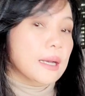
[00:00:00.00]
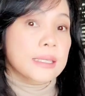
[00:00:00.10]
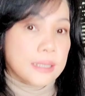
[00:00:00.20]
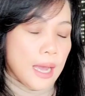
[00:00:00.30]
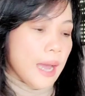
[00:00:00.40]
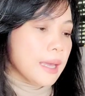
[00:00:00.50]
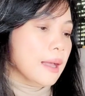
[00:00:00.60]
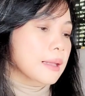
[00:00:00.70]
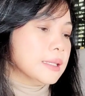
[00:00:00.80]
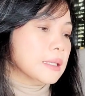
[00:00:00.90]
is the
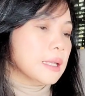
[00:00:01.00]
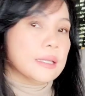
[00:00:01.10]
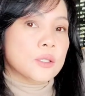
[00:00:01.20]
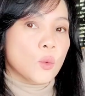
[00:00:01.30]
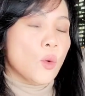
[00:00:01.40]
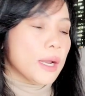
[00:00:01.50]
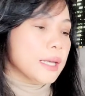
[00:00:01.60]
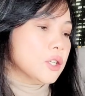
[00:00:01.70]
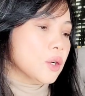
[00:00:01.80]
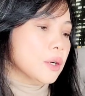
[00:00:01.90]
IELTS. That's what I
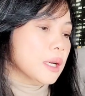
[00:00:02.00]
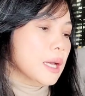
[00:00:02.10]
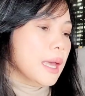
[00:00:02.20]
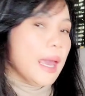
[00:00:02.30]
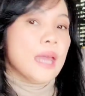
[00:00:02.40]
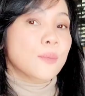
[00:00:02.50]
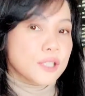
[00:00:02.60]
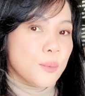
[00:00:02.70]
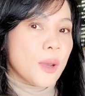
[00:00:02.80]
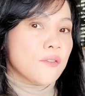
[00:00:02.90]
took, and
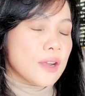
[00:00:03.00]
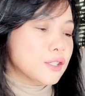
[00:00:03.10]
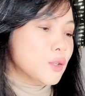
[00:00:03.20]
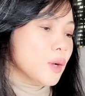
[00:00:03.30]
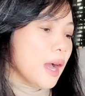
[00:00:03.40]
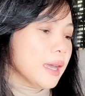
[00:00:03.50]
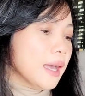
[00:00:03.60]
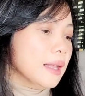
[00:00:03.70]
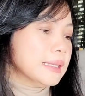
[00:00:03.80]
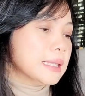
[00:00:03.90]
most of my friends took
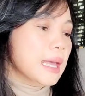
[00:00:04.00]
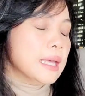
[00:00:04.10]
IELTS.